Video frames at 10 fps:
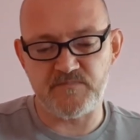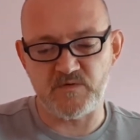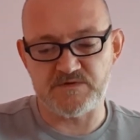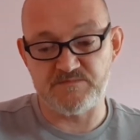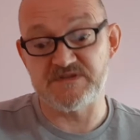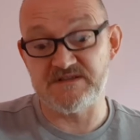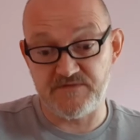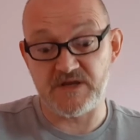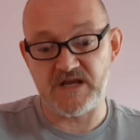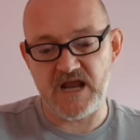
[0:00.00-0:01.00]

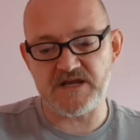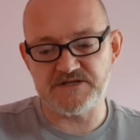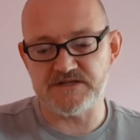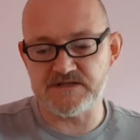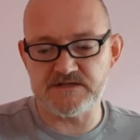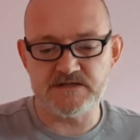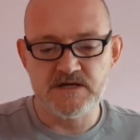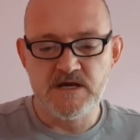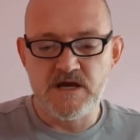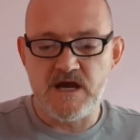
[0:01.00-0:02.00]
specific collections,
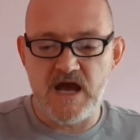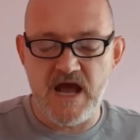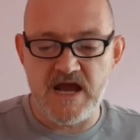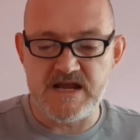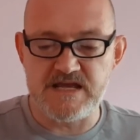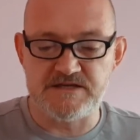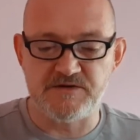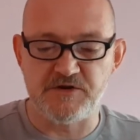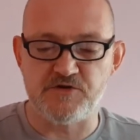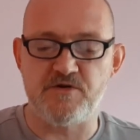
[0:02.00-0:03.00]
and he sort
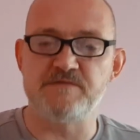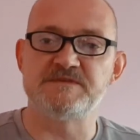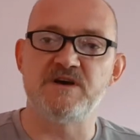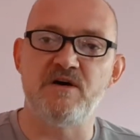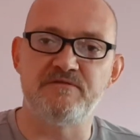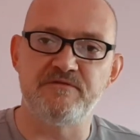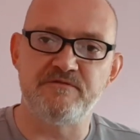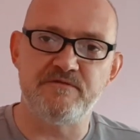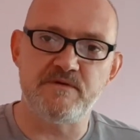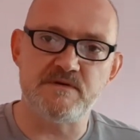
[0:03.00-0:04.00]
of creams
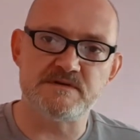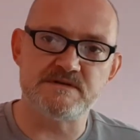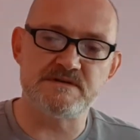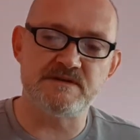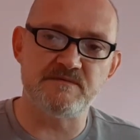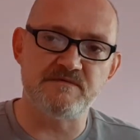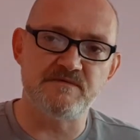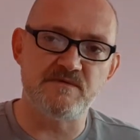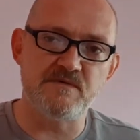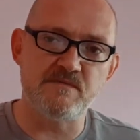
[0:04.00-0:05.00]
off some of
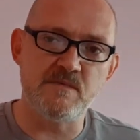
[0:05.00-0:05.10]
the